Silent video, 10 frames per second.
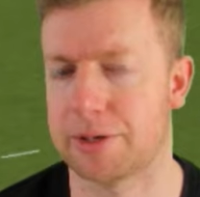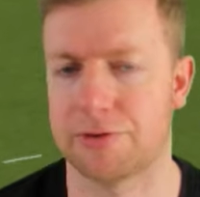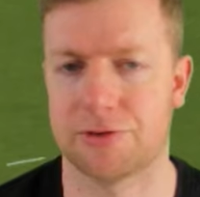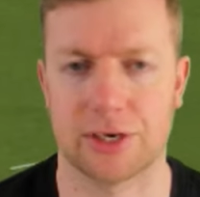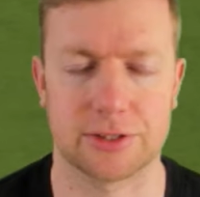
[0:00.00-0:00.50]

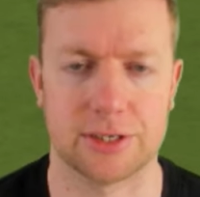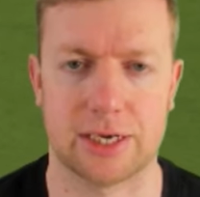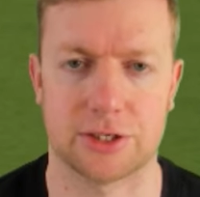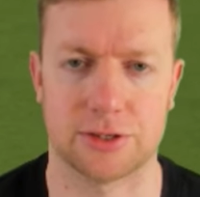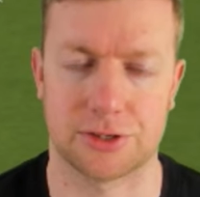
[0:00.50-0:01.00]
Six
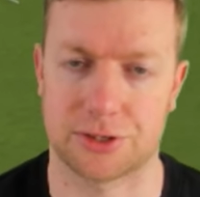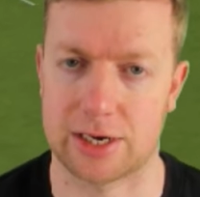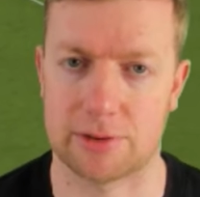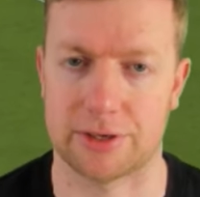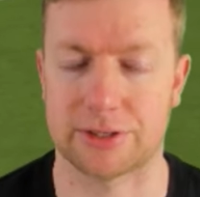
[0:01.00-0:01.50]
Nations
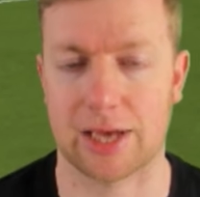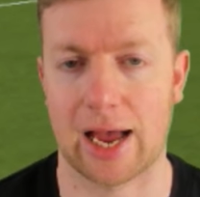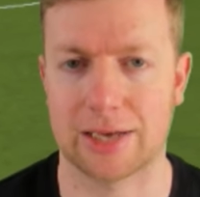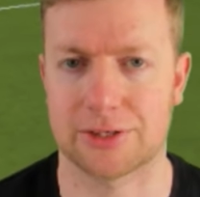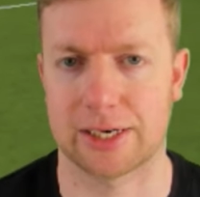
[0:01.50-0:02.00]
series
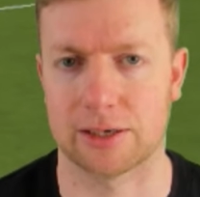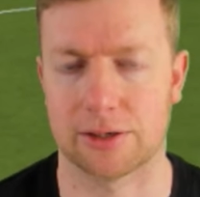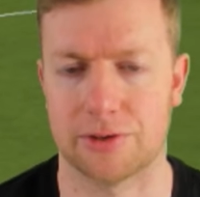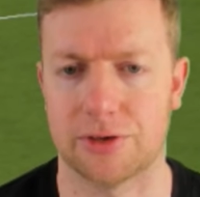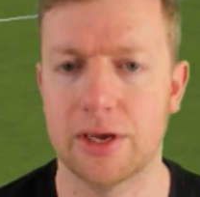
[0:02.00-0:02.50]
as
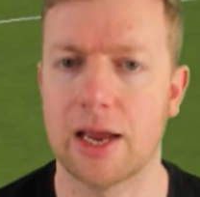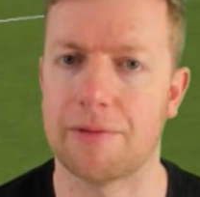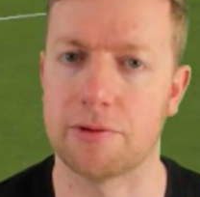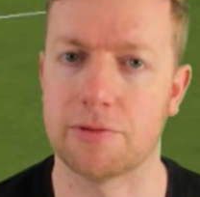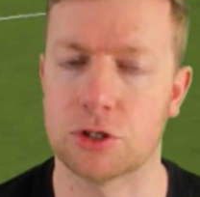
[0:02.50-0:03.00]
England.
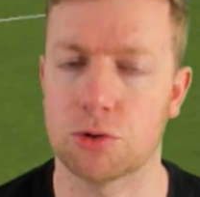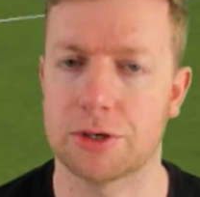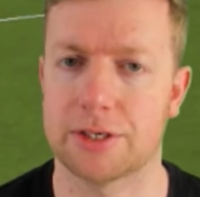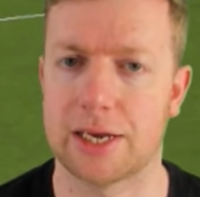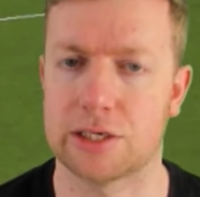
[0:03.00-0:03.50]
If you've
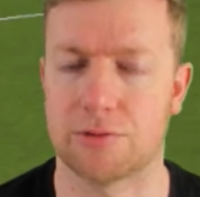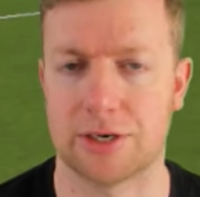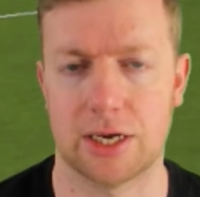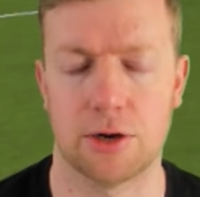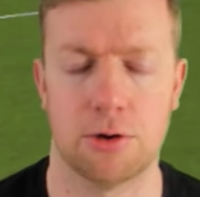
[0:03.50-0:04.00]
enjoyed today's
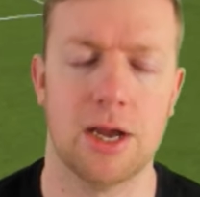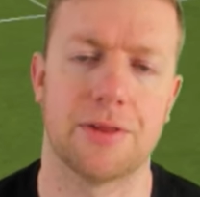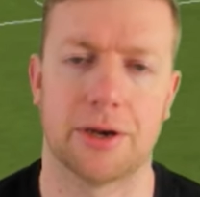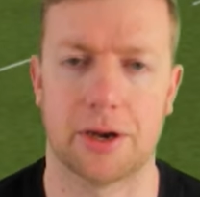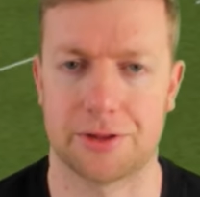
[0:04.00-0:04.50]
video,
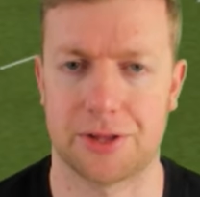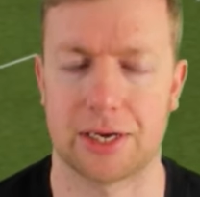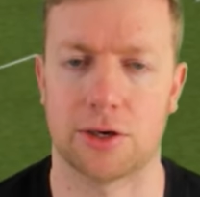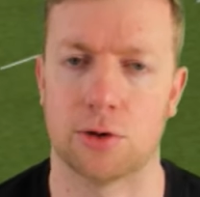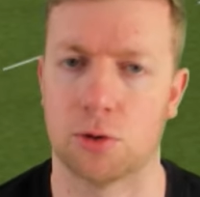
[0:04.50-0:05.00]
then I
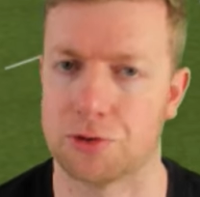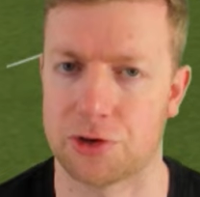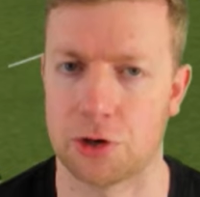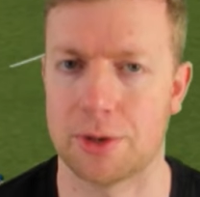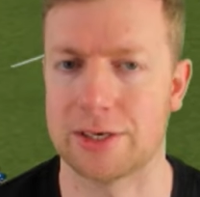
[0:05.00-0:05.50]
think you'll
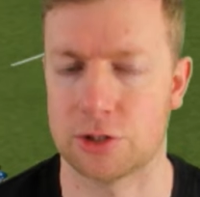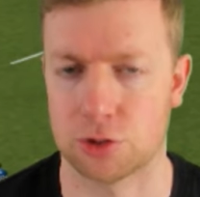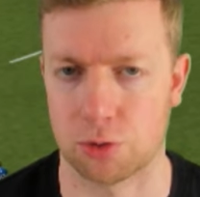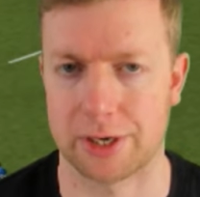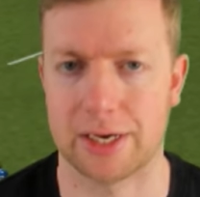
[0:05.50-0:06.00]
also
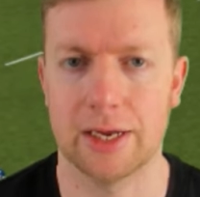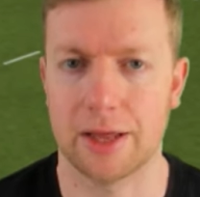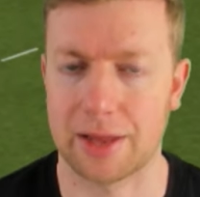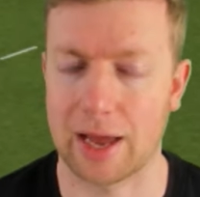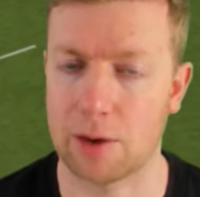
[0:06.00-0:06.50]
enjoy
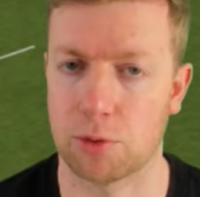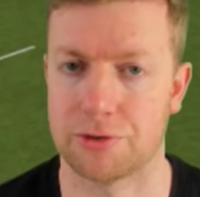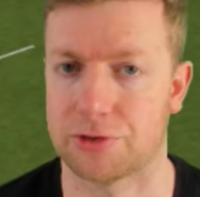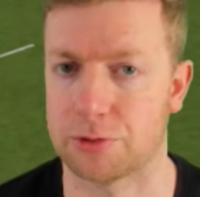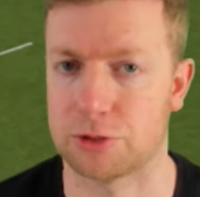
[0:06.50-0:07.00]
that one.
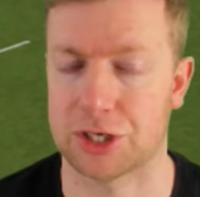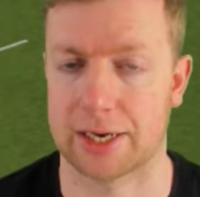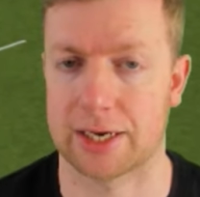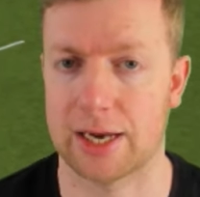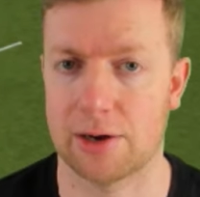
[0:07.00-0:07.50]
So
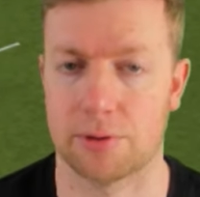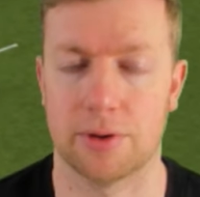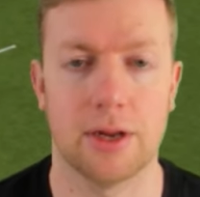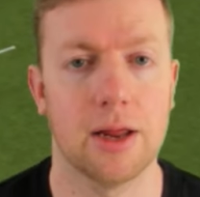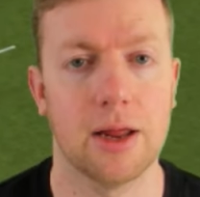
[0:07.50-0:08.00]
check it out.
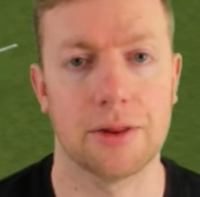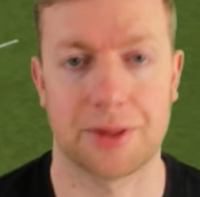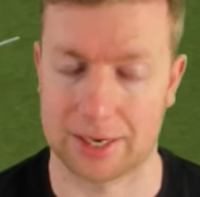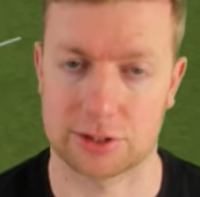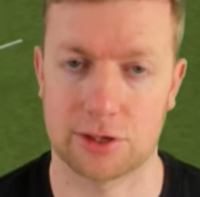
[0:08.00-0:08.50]

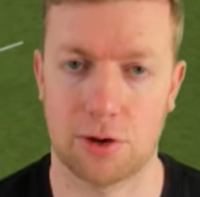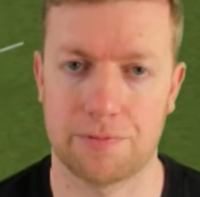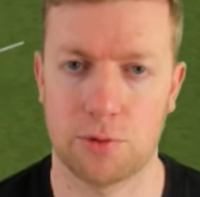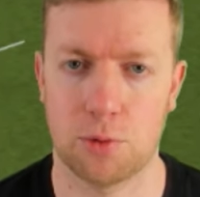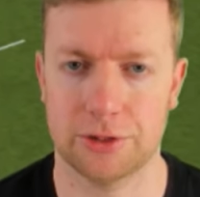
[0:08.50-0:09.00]
Thanks a lot
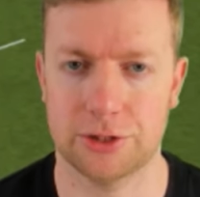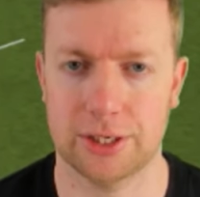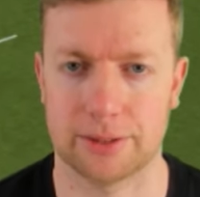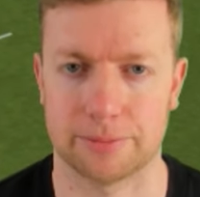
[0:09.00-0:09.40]
for watching.